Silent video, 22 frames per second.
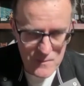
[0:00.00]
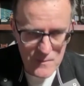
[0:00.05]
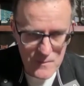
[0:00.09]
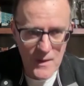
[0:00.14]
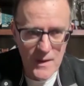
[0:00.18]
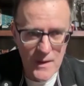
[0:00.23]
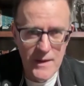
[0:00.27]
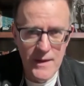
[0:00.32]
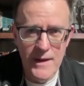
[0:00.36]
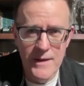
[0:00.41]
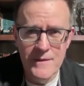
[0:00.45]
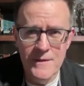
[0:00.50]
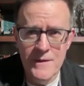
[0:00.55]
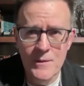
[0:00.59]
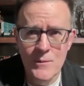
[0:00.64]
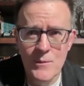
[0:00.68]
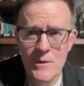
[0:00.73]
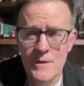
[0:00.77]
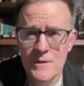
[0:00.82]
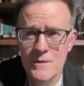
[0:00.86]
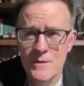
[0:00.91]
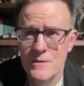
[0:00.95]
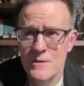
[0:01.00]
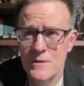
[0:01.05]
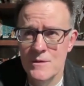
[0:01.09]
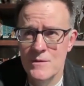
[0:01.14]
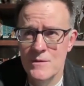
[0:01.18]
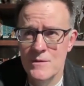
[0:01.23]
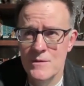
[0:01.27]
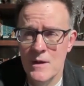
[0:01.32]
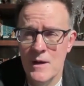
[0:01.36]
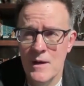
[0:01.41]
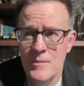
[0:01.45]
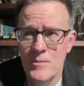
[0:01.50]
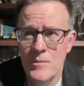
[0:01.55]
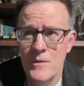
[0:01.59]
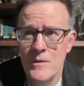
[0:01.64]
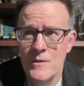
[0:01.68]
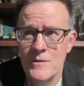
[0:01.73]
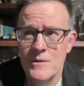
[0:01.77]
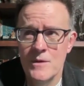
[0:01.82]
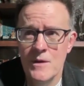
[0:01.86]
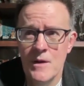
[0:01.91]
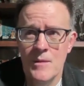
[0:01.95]
Yeah, I think, well, there's a
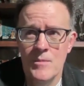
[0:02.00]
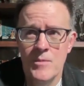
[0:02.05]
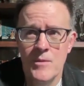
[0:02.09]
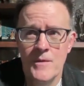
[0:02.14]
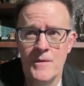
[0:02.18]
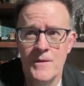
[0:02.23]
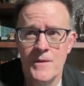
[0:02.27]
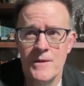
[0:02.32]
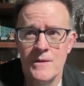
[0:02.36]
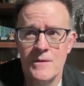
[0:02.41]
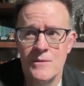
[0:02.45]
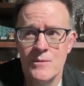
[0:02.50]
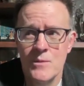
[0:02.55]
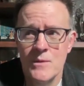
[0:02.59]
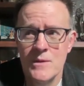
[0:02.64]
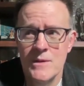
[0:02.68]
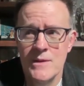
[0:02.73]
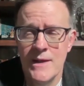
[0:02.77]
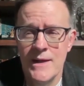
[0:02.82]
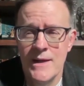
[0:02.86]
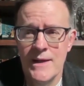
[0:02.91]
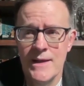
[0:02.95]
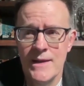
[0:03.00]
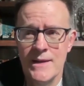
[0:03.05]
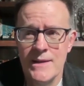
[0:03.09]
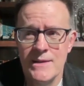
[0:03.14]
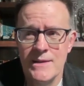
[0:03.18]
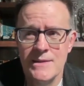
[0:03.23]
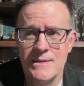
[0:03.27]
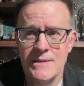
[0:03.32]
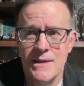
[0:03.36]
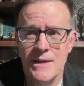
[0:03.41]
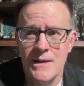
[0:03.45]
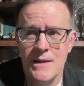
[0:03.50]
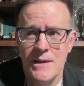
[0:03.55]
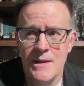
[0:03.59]
couple things with that is,